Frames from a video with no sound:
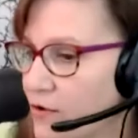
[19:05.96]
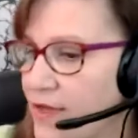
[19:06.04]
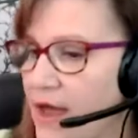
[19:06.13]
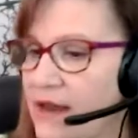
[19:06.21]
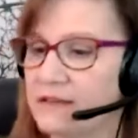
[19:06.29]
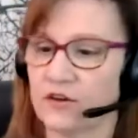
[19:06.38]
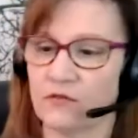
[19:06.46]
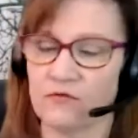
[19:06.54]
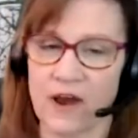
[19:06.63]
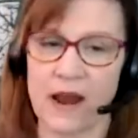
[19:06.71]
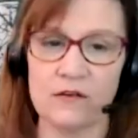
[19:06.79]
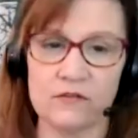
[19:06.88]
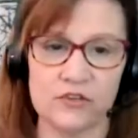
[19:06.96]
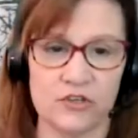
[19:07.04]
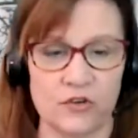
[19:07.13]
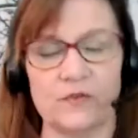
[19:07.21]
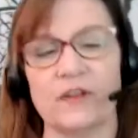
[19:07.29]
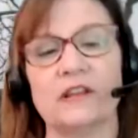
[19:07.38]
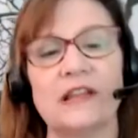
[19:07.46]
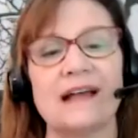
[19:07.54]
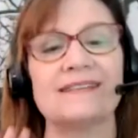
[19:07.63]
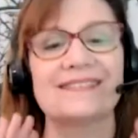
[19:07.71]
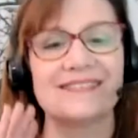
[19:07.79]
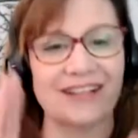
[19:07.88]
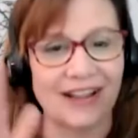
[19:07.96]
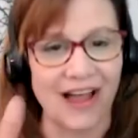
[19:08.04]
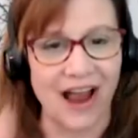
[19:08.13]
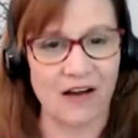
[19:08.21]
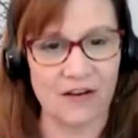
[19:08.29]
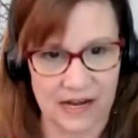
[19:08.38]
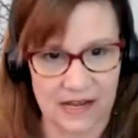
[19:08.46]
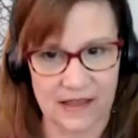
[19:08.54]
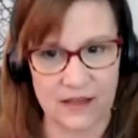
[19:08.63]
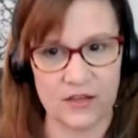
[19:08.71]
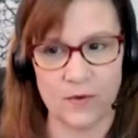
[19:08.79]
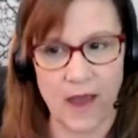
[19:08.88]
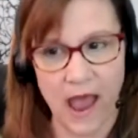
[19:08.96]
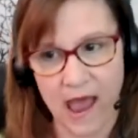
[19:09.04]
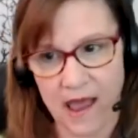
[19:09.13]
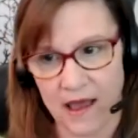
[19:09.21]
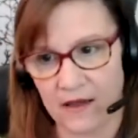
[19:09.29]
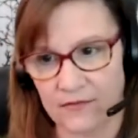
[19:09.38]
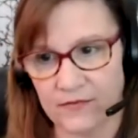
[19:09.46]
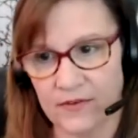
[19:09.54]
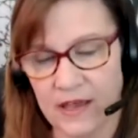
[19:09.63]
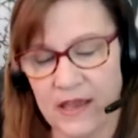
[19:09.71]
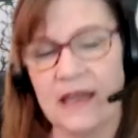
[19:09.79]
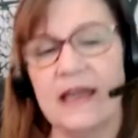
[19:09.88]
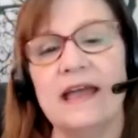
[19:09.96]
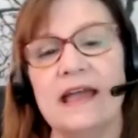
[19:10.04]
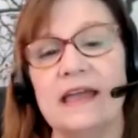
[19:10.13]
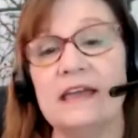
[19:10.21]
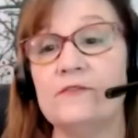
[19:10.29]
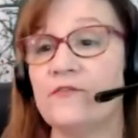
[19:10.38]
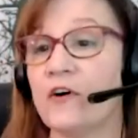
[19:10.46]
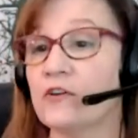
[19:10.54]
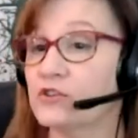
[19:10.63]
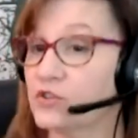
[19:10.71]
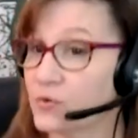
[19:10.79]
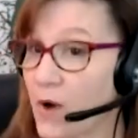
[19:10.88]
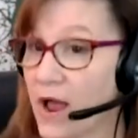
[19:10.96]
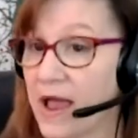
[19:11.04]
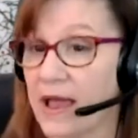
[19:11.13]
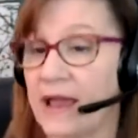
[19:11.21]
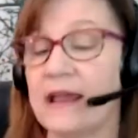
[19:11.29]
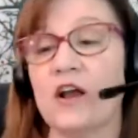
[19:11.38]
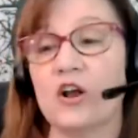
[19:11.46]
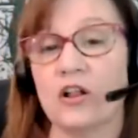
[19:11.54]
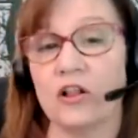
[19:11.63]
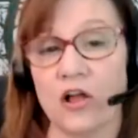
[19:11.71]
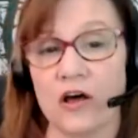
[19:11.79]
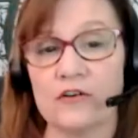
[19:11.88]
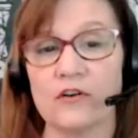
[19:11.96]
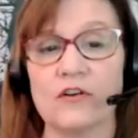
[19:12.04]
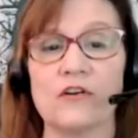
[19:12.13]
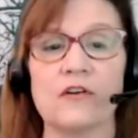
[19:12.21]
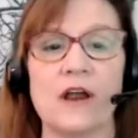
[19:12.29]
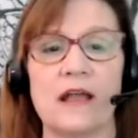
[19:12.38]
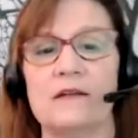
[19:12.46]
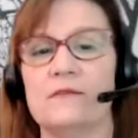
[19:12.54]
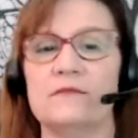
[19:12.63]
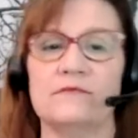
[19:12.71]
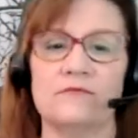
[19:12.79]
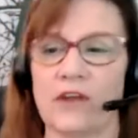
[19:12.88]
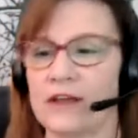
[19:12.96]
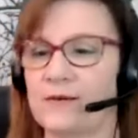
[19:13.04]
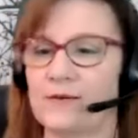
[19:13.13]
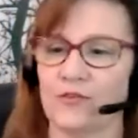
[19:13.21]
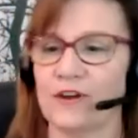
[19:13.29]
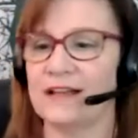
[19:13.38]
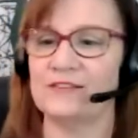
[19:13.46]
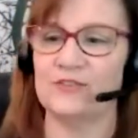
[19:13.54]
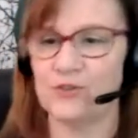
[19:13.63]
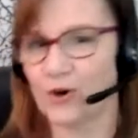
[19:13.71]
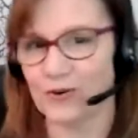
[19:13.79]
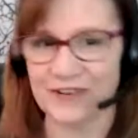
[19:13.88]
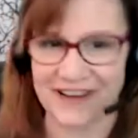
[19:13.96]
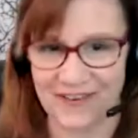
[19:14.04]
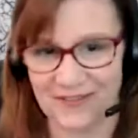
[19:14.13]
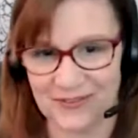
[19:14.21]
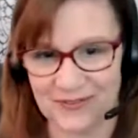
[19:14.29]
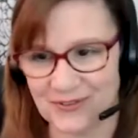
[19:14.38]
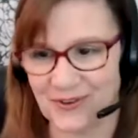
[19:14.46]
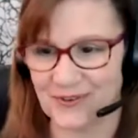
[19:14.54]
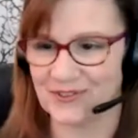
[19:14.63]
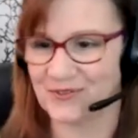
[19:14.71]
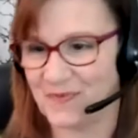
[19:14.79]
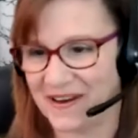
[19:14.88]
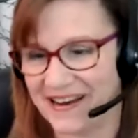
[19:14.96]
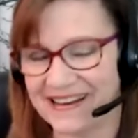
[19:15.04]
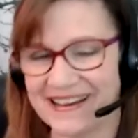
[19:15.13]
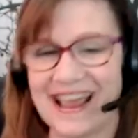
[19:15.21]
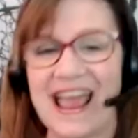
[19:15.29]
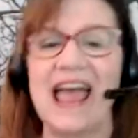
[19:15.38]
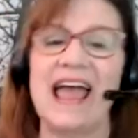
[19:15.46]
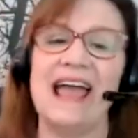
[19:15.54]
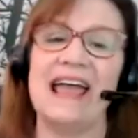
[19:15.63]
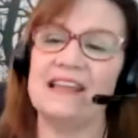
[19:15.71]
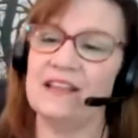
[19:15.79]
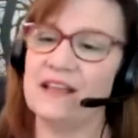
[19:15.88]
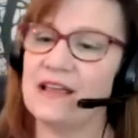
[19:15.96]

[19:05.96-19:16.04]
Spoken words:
that is around you, the less clarity that you have. In feng shui, clutter creates dirt devils, so to speak. It